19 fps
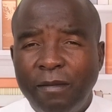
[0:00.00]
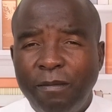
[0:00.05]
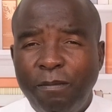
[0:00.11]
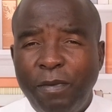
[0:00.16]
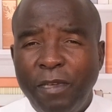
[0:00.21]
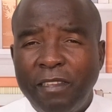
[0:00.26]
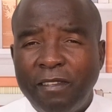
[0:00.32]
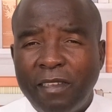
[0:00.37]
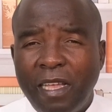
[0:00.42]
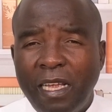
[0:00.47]

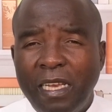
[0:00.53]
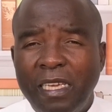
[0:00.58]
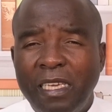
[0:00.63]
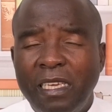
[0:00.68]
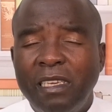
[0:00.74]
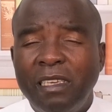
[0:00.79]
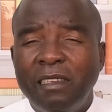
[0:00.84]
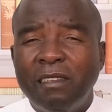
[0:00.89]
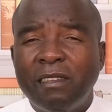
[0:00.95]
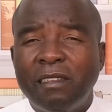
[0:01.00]
Basically,
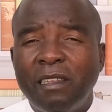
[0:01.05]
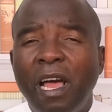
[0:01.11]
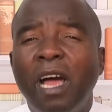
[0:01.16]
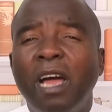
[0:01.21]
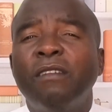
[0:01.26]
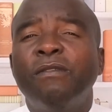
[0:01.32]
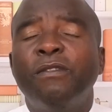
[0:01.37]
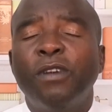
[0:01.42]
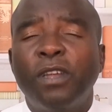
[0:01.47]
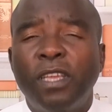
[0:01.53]
he's
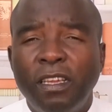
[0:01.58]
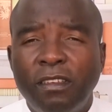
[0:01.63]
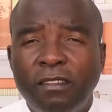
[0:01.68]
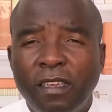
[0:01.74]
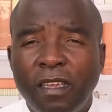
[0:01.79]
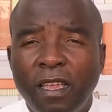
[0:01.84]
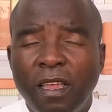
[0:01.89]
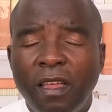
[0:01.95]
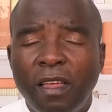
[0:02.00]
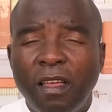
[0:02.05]

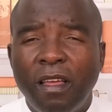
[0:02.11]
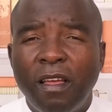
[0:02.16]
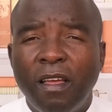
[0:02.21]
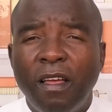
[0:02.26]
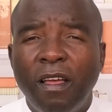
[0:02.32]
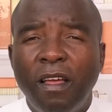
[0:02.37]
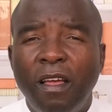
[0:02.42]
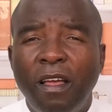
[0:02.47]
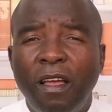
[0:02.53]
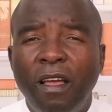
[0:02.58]
advocating
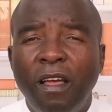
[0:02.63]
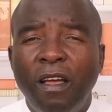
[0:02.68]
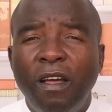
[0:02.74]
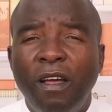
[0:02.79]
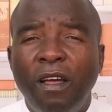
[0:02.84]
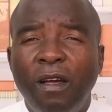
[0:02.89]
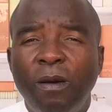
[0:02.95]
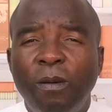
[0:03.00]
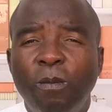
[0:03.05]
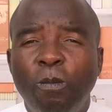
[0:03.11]

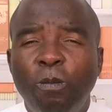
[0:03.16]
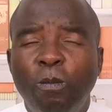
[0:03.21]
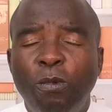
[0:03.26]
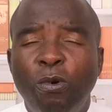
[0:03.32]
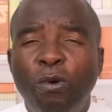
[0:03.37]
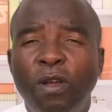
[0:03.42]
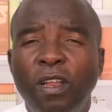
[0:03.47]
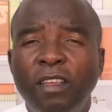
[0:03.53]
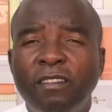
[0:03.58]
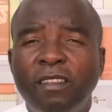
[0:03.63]

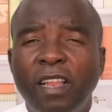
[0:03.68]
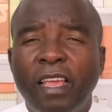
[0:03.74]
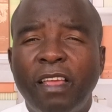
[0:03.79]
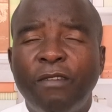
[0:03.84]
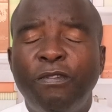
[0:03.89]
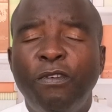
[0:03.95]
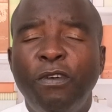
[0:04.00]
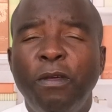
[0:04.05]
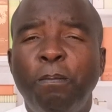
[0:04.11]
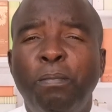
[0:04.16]
more or less like
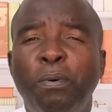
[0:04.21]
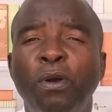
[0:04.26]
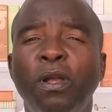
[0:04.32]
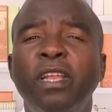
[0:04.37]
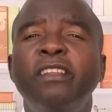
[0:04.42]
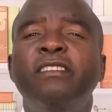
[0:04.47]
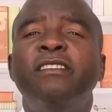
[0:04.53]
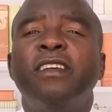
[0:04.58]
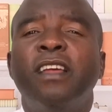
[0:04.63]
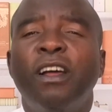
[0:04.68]
for a
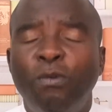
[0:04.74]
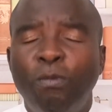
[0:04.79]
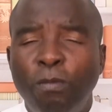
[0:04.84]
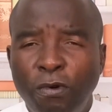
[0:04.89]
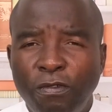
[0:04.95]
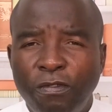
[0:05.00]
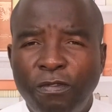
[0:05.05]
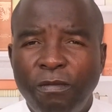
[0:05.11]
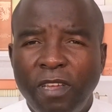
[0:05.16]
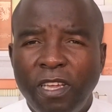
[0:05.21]
political
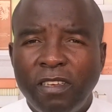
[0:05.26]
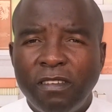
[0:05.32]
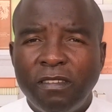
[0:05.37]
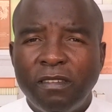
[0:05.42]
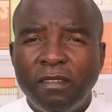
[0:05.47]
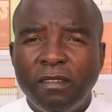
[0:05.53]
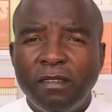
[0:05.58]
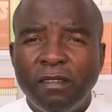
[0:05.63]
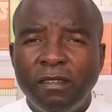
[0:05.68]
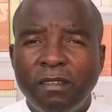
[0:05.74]

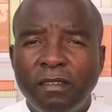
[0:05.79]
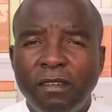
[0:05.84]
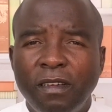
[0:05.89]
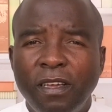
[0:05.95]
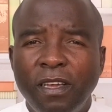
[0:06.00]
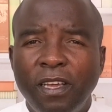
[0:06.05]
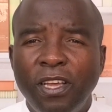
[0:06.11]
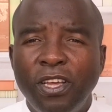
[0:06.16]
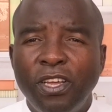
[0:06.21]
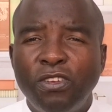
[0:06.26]
movement
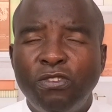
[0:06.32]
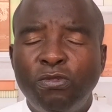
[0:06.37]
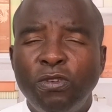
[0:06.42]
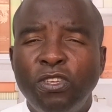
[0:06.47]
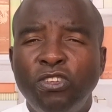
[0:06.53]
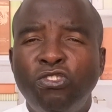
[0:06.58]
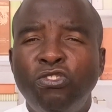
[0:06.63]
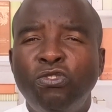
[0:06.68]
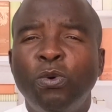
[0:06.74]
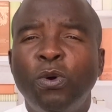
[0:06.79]
to
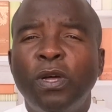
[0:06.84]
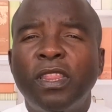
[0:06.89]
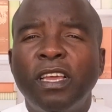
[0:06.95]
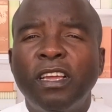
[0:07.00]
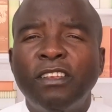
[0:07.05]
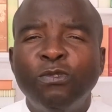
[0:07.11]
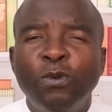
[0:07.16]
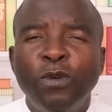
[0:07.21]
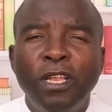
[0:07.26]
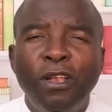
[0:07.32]
ensure
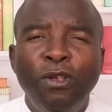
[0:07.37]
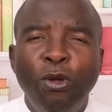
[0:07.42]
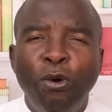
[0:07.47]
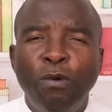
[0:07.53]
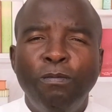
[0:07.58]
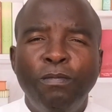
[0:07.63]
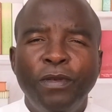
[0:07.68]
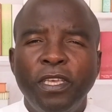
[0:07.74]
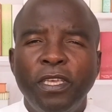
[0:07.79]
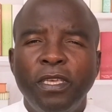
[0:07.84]
that we
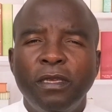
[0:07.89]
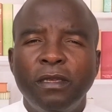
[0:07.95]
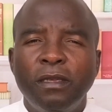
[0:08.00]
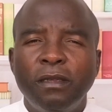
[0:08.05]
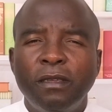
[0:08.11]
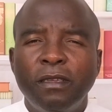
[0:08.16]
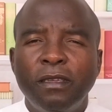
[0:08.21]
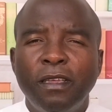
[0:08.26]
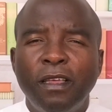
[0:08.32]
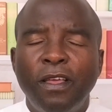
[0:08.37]
lobby
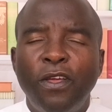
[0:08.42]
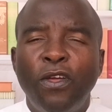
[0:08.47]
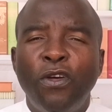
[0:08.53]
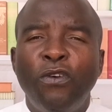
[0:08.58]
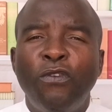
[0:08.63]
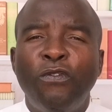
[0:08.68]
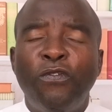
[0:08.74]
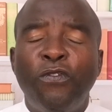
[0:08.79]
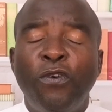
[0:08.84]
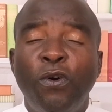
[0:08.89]

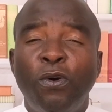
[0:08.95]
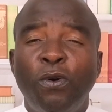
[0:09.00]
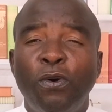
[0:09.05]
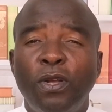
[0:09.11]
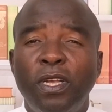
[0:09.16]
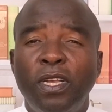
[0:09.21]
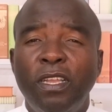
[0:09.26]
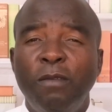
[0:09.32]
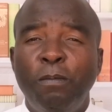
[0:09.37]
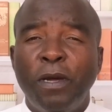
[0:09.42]
for
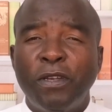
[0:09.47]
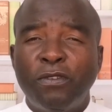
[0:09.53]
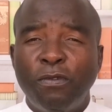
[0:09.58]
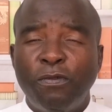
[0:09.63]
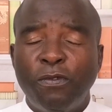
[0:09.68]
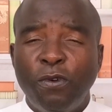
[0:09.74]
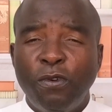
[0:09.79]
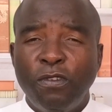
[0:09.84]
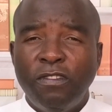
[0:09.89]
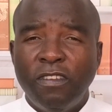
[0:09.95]
liberty
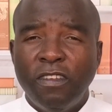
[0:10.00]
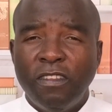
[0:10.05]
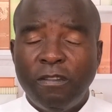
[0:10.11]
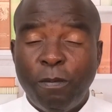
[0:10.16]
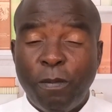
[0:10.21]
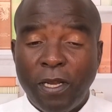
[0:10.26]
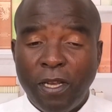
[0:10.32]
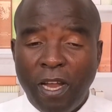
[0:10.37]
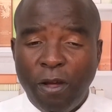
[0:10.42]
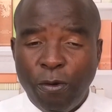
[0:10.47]
of conscience.
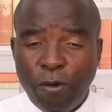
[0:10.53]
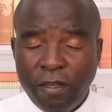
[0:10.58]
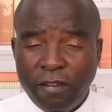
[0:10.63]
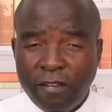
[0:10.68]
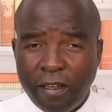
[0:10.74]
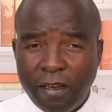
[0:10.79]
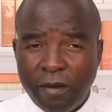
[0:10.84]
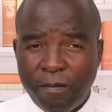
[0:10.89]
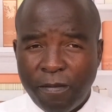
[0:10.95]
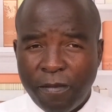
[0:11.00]
But now
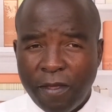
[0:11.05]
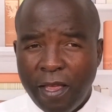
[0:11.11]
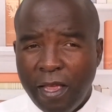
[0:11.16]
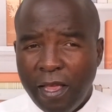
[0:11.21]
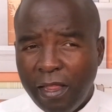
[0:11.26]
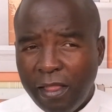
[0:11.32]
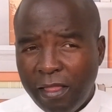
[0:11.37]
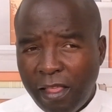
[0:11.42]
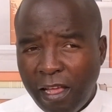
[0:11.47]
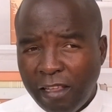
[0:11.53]
listen,
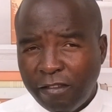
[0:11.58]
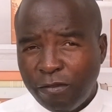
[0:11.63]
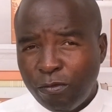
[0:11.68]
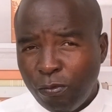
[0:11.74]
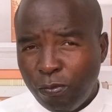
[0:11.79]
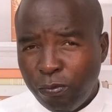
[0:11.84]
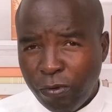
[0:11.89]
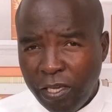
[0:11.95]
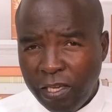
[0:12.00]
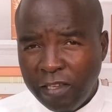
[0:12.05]
that's
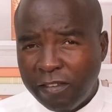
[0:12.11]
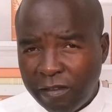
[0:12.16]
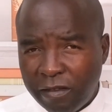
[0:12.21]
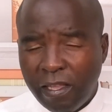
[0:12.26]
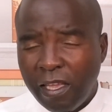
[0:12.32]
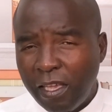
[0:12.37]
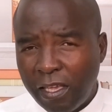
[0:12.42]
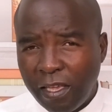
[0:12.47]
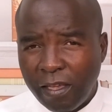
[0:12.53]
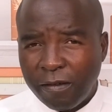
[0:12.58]
his
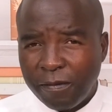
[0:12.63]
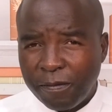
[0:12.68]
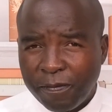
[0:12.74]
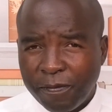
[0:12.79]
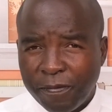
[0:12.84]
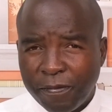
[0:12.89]
thinking.